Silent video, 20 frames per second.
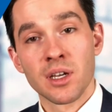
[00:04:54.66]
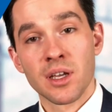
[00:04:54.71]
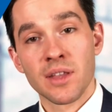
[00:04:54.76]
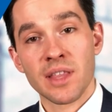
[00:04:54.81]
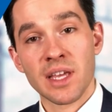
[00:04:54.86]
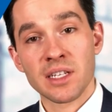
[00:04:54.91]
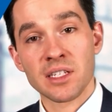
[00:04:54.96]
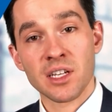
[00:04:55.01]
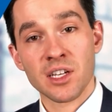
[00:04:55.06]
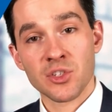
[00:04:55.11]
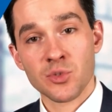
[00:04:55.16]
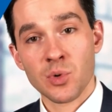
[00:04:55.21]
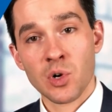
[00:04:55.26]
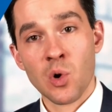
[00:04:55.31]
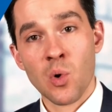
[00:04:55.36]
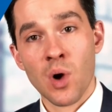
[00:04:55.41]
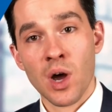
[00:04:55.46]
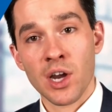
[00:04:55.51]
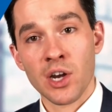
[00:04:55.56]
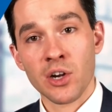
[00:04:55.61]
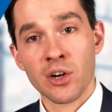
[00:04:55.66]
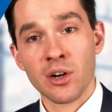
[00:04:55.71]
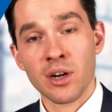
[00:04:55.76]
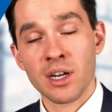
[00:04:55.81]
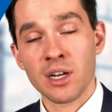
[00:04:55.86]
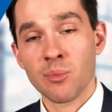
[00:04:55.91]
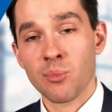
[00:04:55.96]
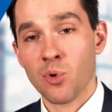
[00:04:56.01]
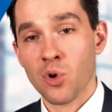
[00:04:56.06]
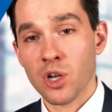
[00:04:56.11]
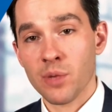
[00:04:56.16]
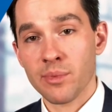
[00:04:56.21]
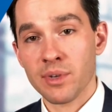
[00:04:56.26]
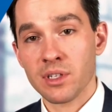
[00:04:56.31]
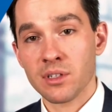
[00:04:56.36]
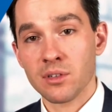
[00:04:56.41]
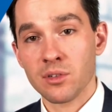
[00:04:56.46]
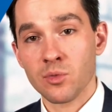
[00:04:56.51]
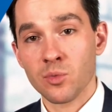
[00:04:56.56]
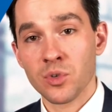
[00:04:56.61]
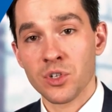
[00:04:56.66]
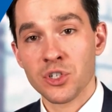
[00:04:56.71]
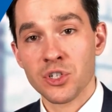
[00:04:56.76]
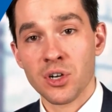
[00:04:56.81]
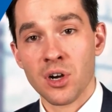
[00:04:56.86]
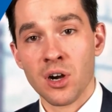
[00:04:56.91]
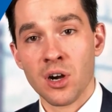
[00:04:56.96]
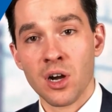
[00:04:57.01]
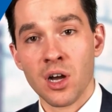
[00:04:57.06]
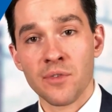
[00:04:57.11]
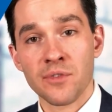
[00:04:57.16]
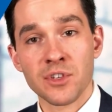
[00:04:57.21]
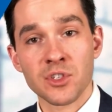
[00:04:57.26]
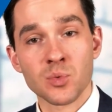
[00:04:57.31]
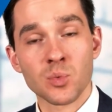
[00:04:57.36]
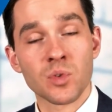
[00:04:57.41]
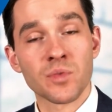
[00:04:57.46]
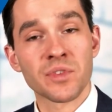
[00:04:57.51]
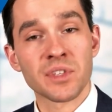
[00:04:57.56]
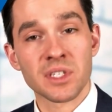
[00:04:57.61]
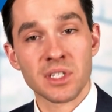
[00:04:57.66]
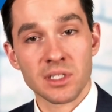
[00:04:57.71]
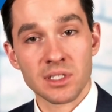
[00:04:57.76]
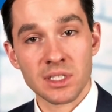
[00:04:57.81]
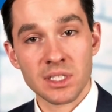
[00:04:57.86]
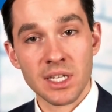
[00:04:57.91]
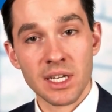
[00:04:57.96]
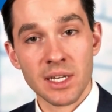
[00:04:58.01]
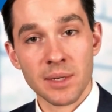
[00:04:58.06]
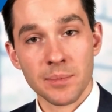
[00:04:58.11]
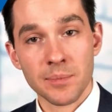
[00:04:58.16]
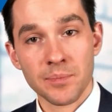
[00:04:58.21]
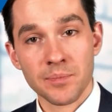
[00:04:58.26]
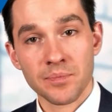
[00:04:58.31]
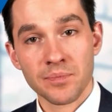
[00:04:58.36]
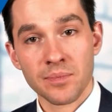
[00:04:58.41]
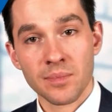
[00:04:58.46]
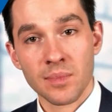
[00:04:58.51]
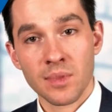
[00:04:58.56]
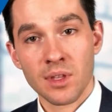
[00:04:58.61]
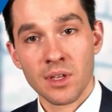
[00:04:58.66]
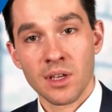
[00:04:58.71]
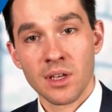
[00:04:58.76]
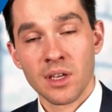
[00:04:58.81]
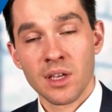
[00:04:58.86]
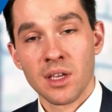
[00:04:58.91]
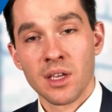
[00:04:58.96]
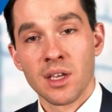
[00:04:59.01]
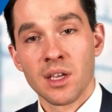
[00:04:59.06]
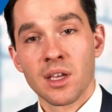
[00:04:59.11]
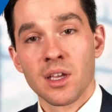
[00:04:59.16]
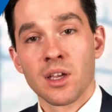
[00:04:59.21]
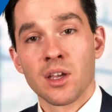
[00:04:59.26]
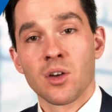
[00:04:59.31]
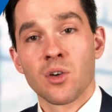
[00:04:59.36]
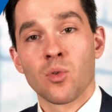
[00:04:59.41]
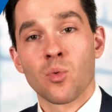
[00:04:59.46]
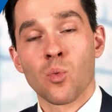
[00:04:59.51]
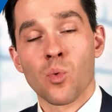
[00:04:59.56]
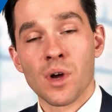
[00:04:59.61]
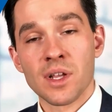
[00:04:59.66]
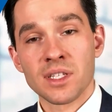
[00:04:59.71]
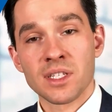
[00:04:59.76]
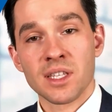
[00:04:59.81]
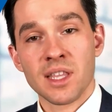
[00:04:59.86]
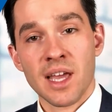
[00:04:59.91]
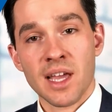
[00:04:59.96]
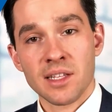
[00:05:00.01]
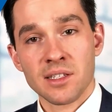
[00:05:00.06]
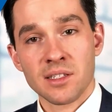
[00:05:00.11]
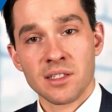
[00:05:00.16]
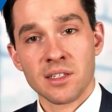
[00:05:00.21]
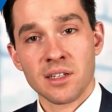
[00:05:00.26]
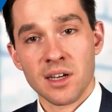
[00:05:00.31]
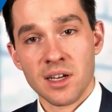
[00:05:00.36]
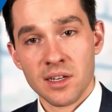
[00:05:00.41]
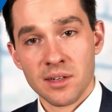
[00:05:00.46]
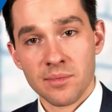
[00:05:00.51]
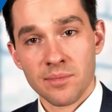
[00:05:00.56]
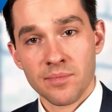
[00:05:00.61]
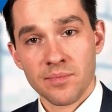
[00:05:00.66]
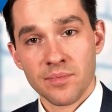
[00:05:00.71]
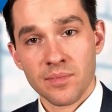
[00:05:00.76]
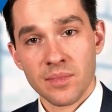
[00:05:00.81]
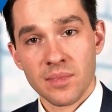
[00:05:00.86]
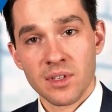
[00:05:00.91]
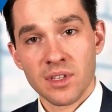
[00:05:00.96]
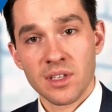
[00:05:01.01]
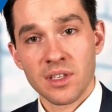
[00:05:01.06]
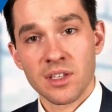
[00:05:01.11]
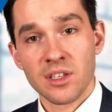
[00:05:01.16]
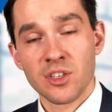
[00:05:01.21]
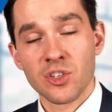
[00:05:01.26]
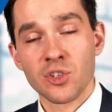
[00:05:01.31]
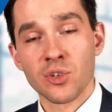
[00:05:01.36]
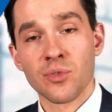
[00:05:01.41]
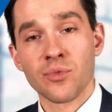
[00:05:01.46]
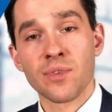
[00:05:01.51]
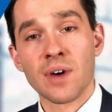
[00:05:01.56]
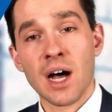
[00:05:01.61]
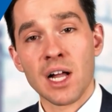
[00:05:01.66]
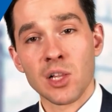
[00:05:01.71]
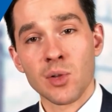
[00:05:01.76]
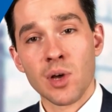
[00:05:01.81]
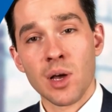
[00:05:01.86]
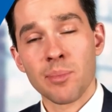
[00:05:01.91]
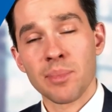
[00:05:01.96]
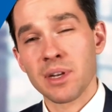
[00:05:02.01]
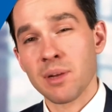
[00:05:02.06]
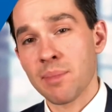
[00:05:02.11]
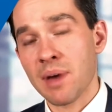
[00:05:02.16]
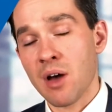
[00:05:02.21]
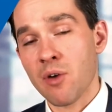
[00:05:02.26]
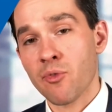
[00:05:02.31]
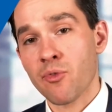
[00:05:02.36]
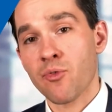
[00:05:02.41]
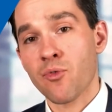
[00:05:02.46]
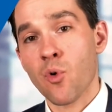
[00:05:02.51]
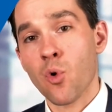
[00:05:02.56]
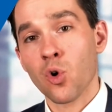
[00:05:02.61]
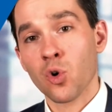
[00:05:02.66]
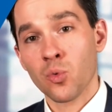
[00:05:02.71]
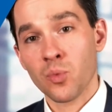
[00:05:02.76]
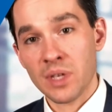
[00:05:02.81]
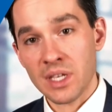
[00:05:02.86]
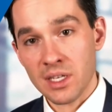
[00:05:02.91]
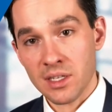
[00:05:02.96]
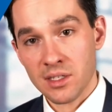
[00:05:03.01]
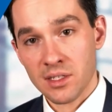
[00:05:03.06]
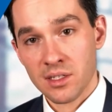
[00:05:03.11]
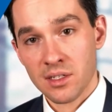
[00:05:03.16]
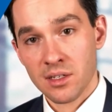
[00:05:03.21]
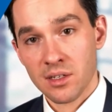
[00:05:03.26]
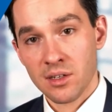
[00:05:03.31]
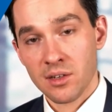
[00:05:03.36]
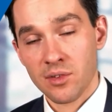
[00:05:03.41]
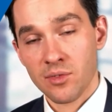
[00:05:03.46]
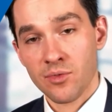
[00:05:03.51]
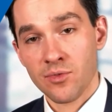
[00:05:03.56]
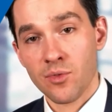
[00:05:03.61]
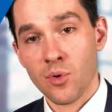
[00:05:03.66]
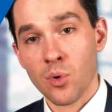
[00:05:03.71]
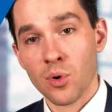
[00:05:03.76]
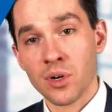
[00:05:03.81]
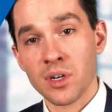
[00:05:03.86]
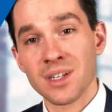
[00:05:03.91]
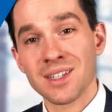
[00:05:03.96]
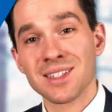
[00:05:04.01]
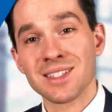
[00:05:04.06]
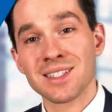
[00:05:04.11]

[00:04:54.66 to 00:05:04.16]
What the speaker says: That does require an appointment, which our office will facilitate. Once that's done, you'll follow up in about 4 weeks for